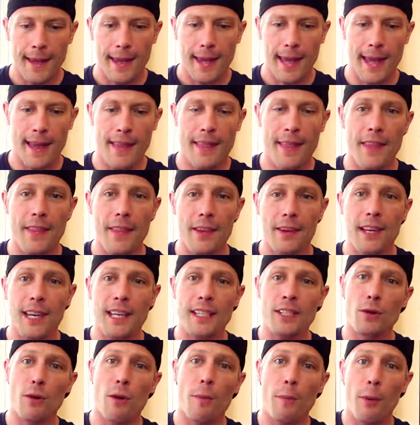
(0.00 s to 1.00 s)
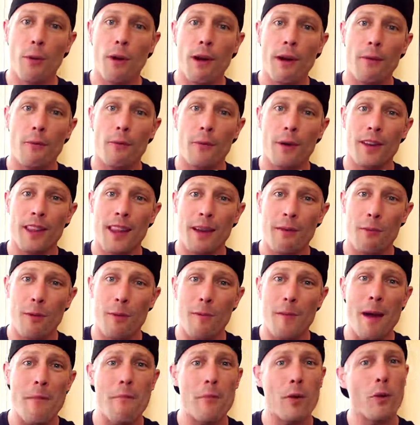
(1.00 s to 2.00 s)
And then they'll get to a point where they
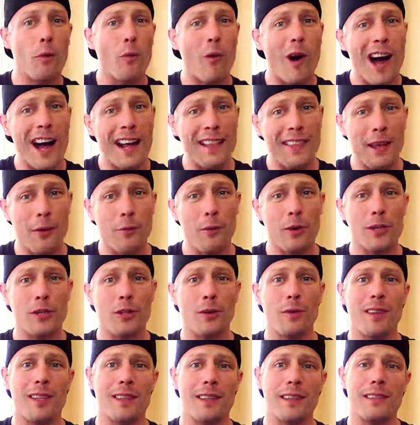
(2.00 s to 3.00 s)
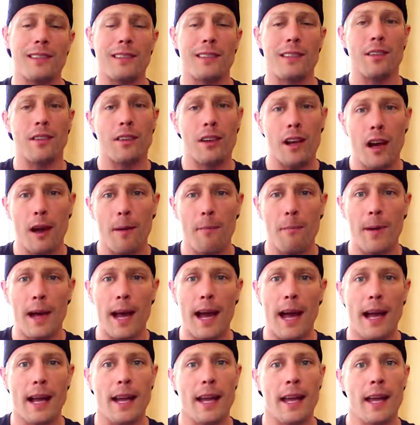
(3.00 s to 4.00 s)
remember why they were doing this. They'll come
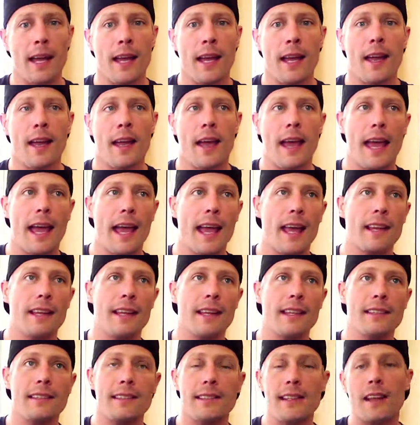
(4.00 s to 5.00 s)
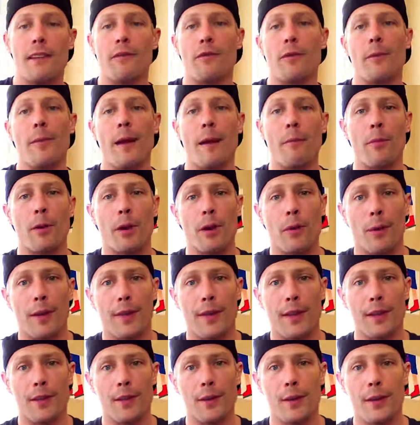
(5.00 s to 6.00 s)
back, and instead of remembering what
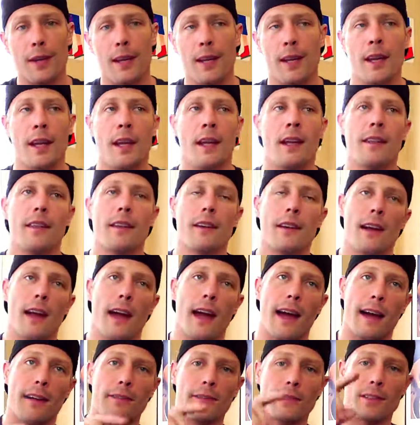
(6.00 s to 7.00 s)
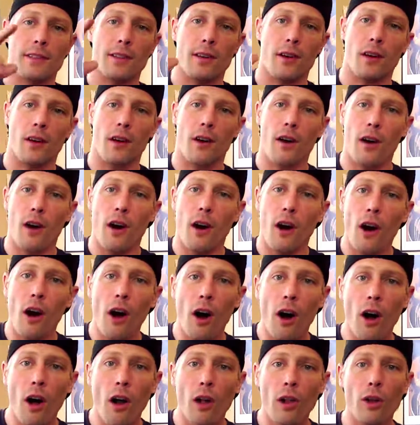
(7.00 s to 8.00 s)
they're doing, they're going to have to start
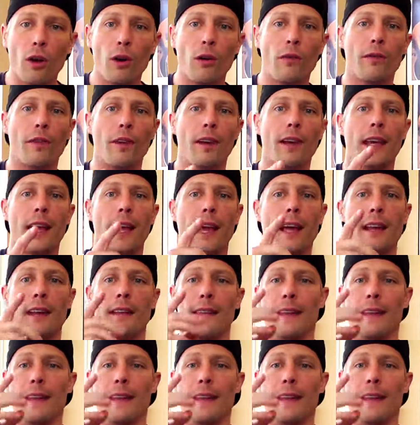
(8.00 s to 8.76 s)
all over again.